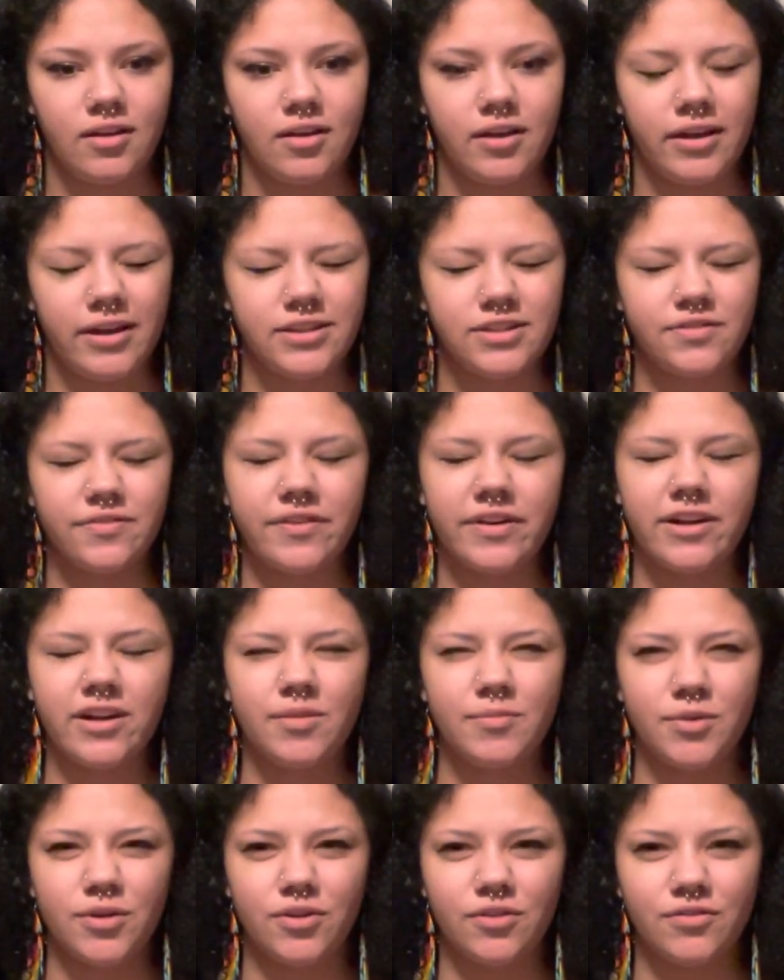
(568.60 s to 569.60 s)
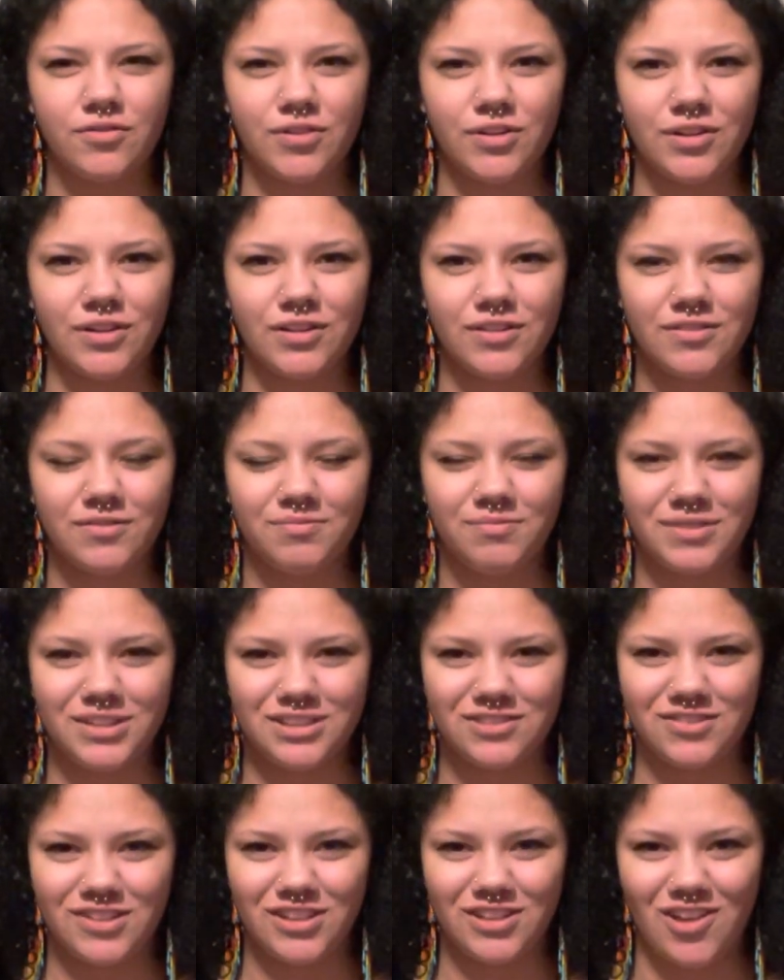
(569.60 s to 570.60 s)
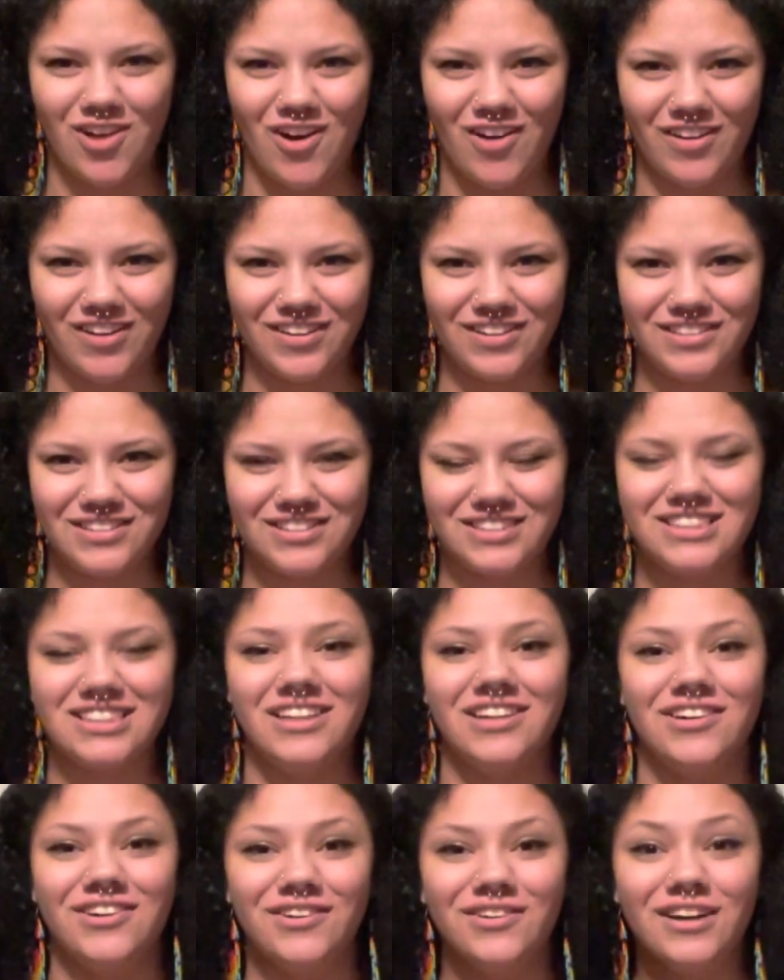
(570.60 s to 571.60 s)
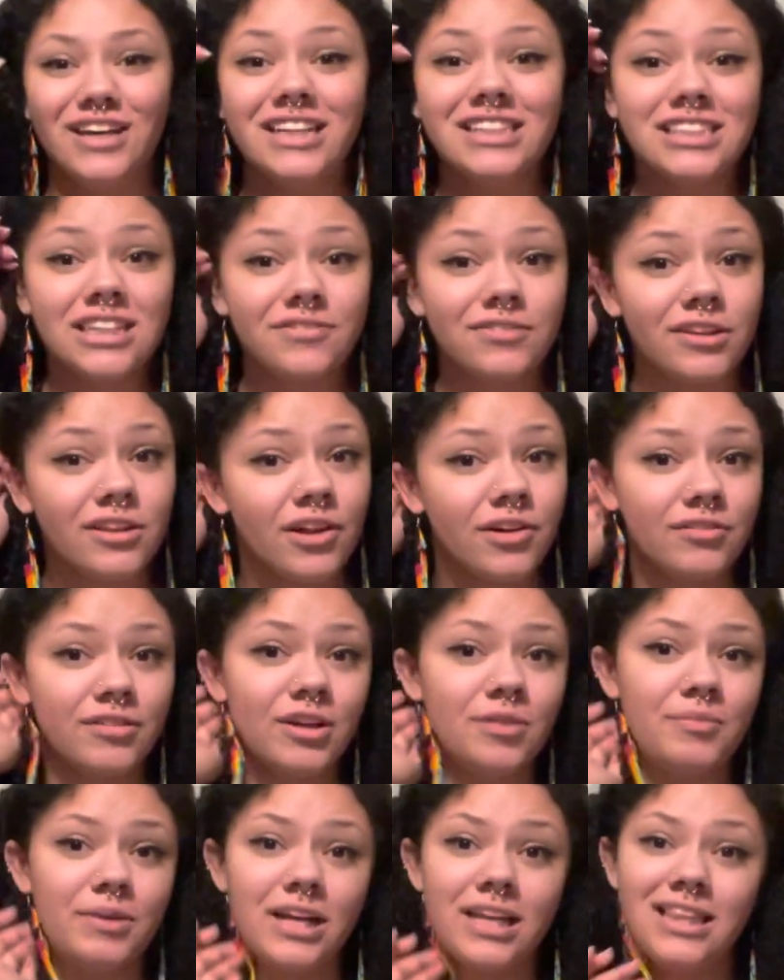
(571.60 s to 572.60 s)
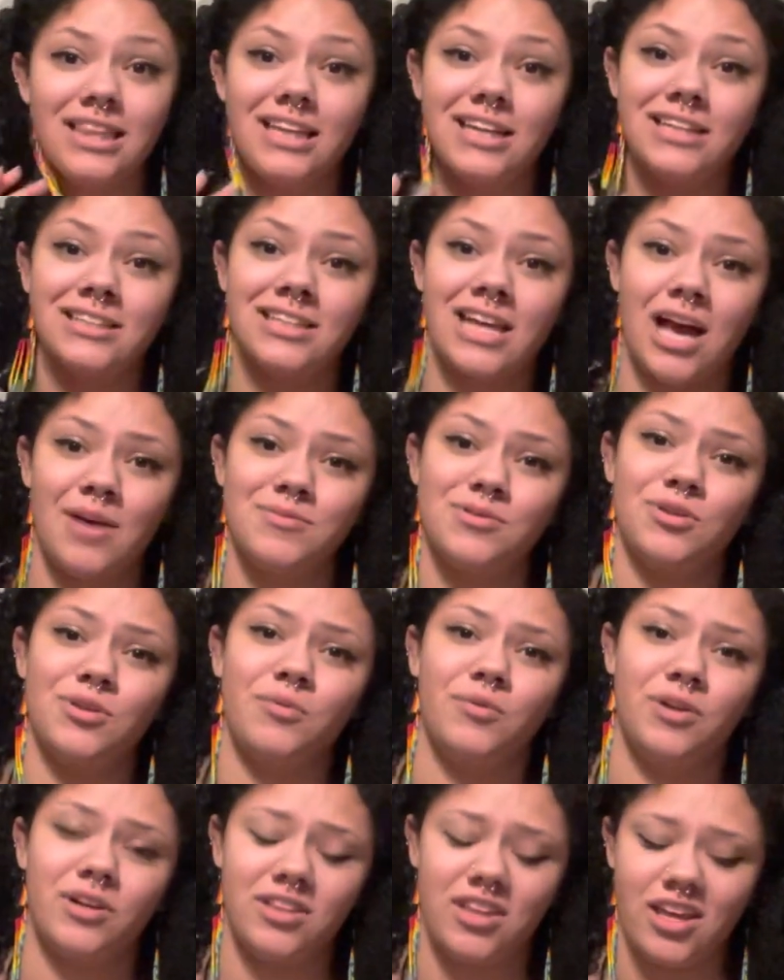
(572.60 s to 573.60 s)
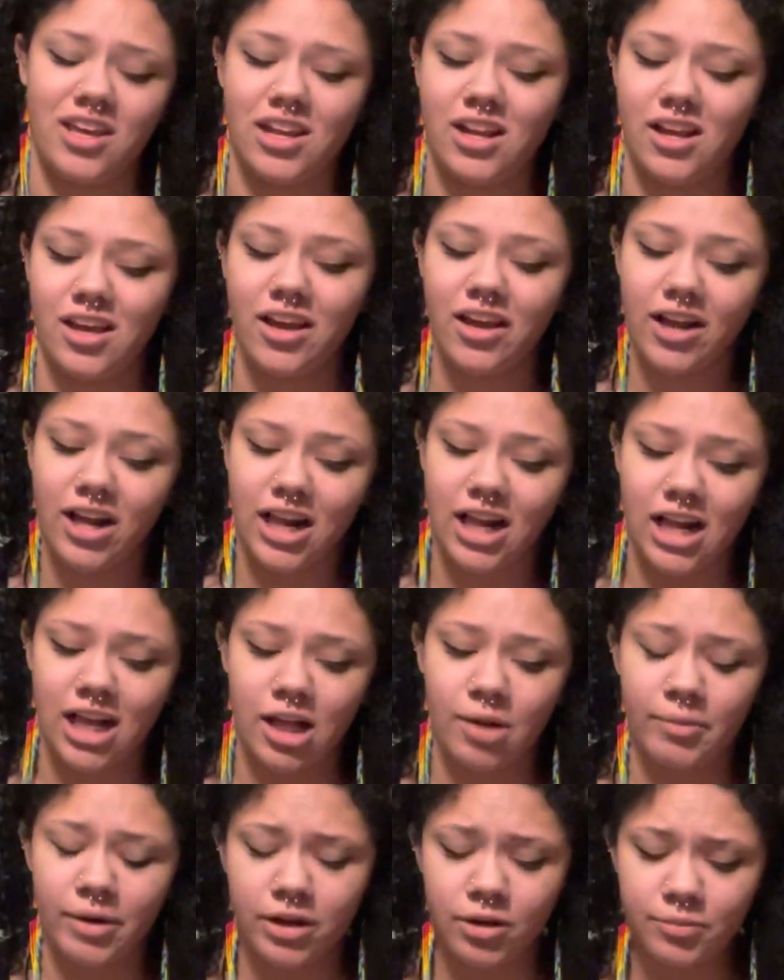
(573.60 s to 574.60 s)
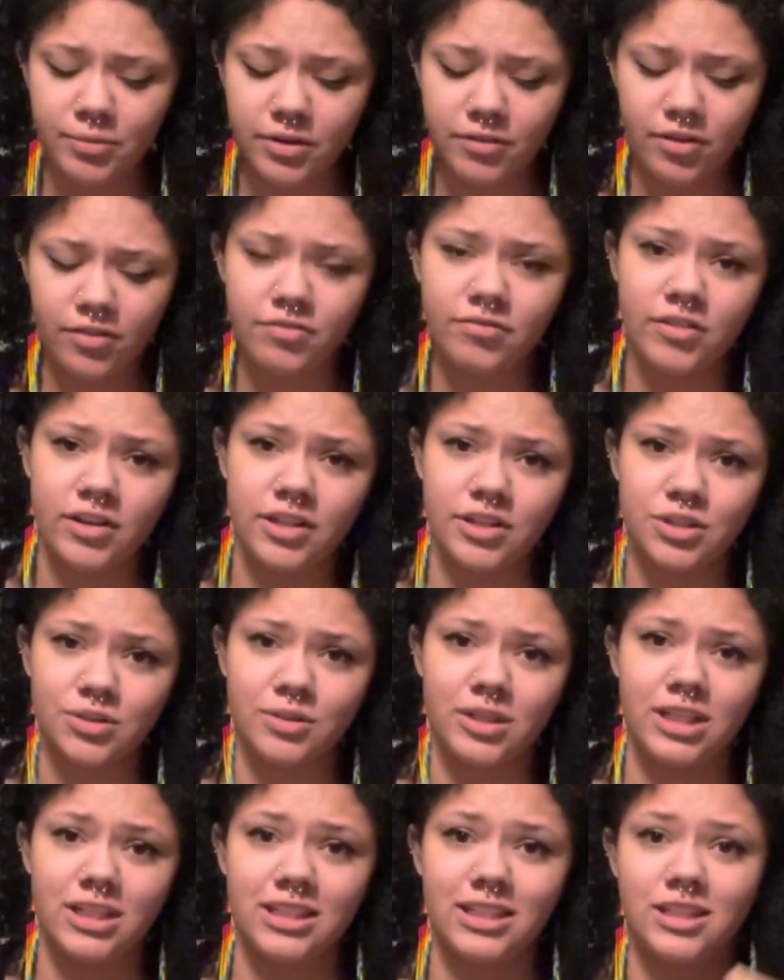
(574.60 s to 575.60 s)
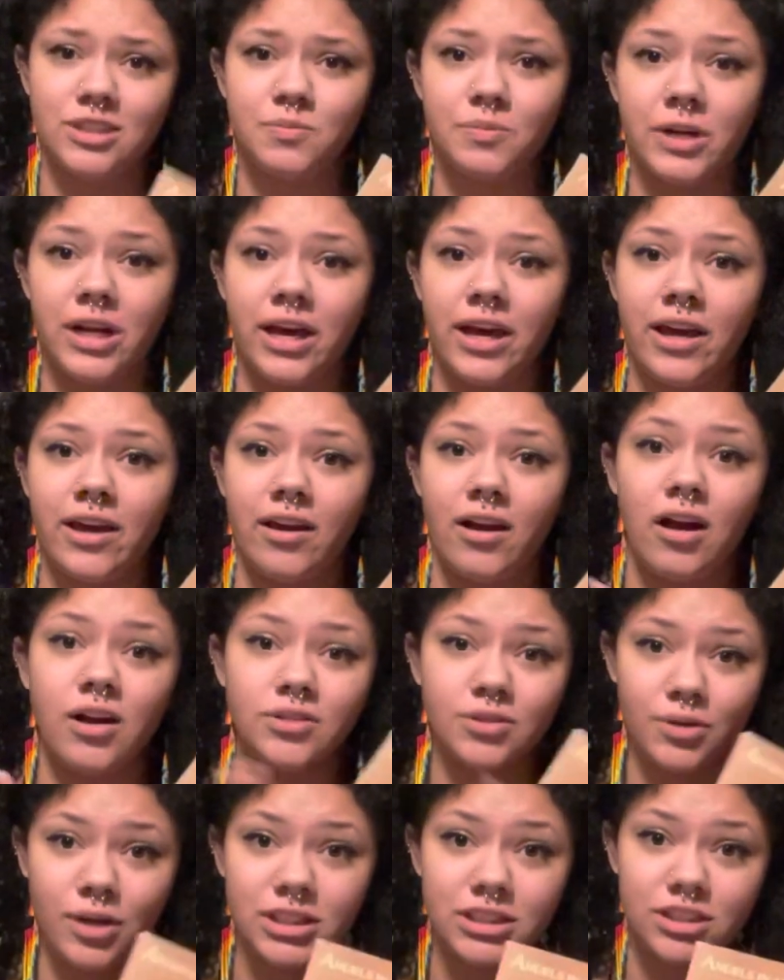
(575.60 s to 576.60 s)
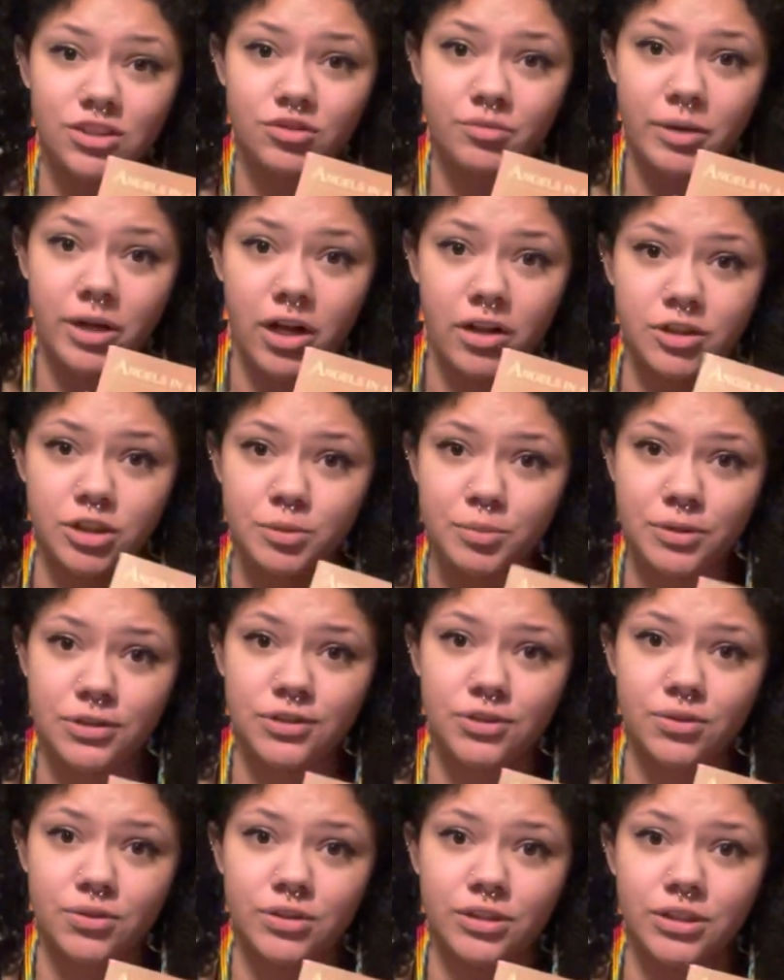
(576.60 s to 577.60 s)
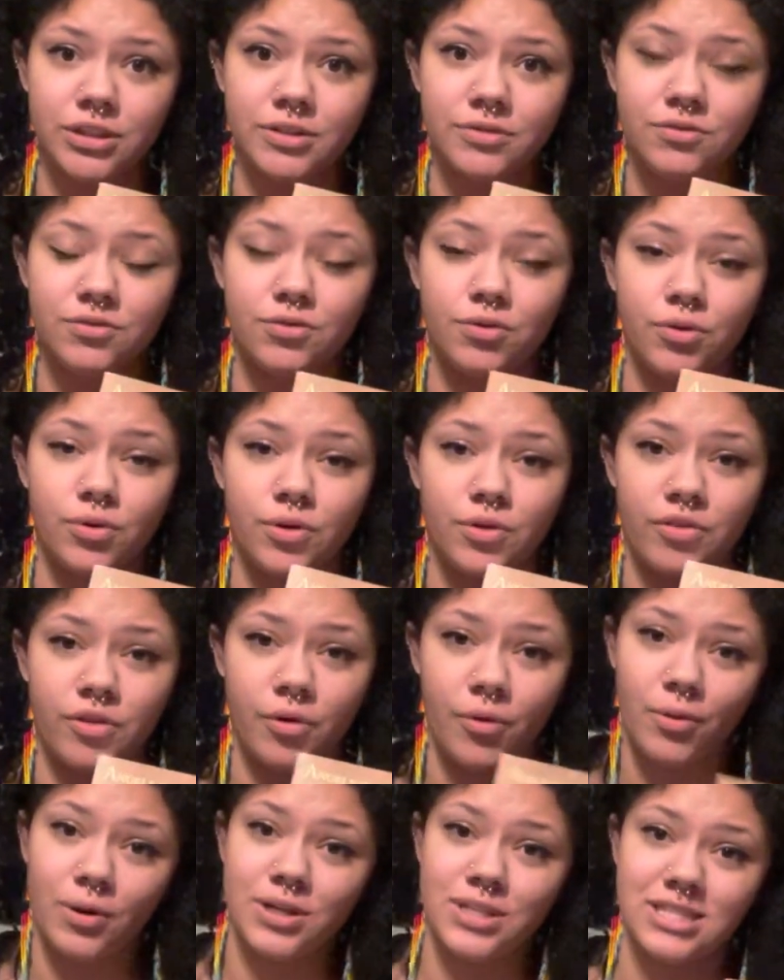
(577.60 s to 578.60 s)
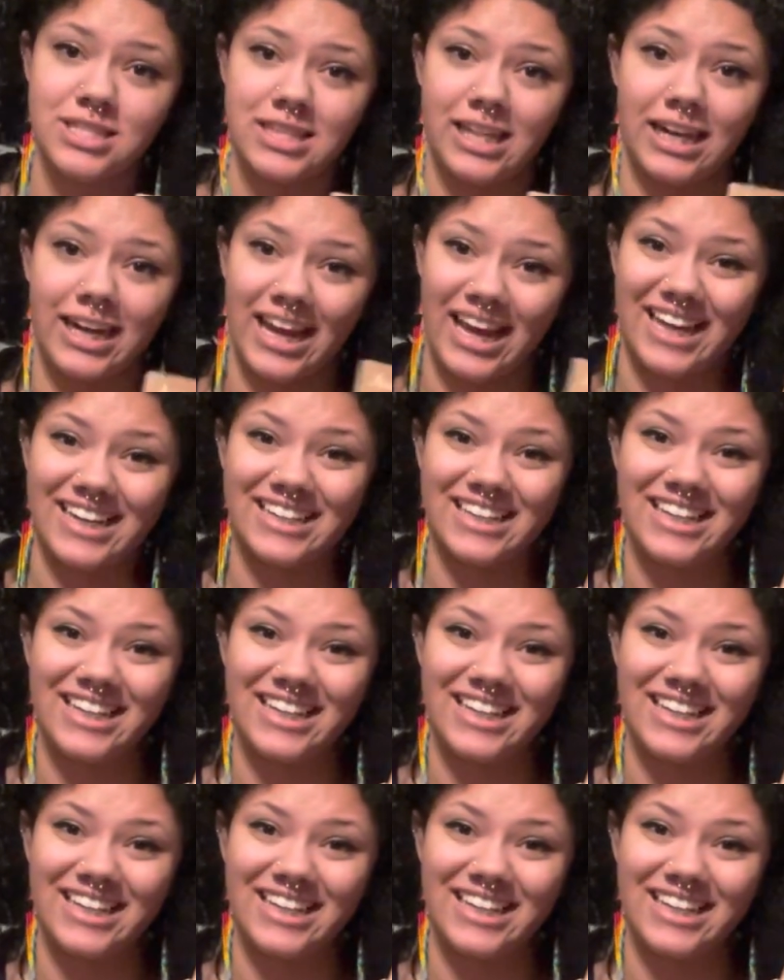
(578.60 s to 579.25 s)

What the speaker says: It's very beautiful, but it's very long. So it is definitely a long read, but I think it is absolutely worth it. I don't believe I finished reading this, but I also got this from my college bookstore for the course that I had.